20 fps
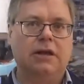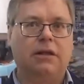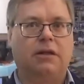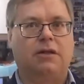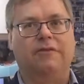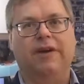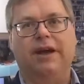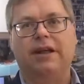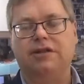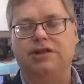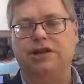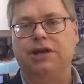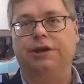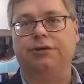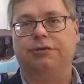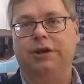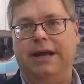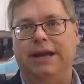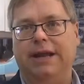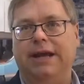So that's
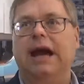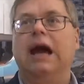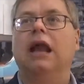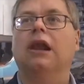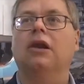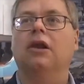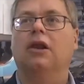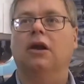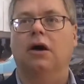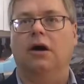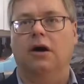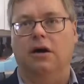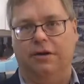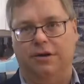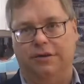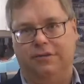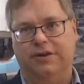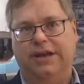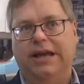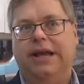generating a
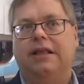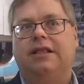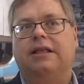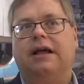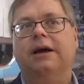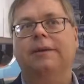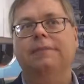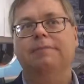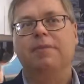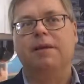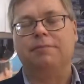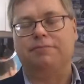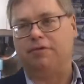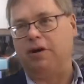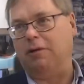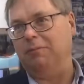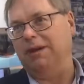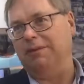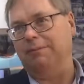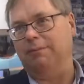lot of data,
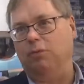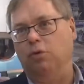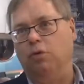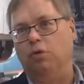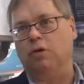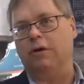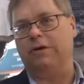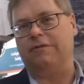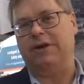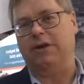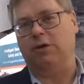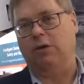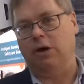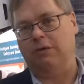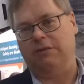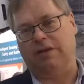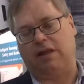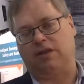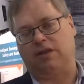probably more than all the